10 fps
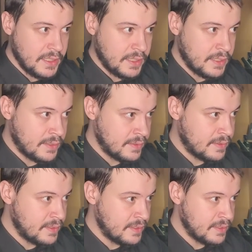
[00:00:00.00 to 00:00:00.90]
in
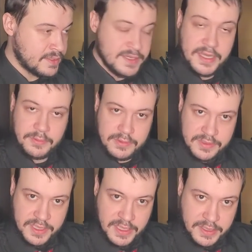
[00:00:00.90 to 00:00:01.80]
the tarot
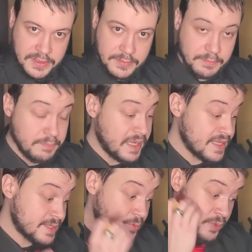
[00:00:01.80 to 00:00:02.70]
deck
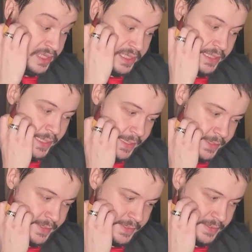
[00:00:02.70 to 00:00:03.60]
best
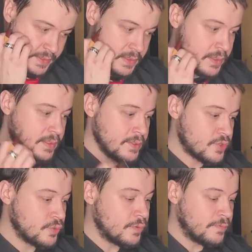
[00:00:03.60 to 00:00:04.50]
related
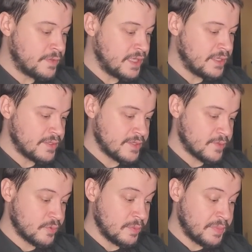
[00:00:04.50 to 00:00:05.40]
to Venus
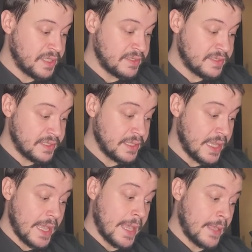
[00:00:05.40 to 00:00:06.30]
will be the
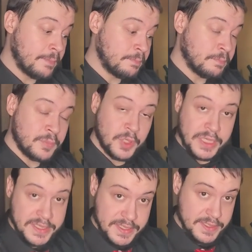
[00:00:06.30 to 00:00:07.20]

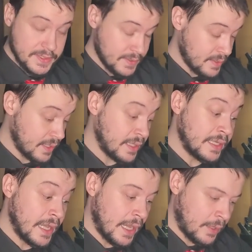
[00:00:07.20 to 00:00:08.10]
Empress
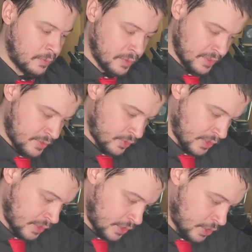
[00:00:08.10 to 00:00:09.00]
in our
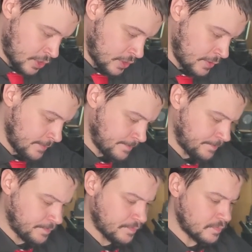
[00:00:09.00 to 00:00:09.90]
tradition,
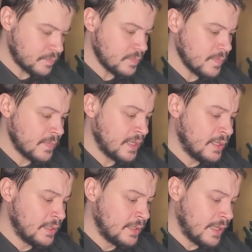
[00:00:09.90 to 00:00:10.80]

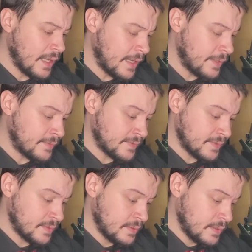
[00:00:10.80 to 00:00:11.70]
and
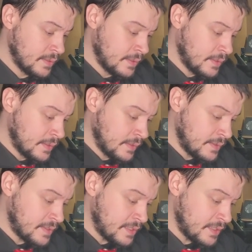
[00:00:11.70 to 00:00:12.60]

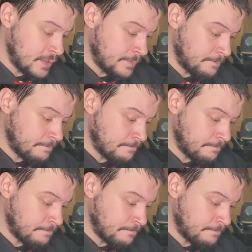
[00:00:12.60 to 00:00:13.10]
the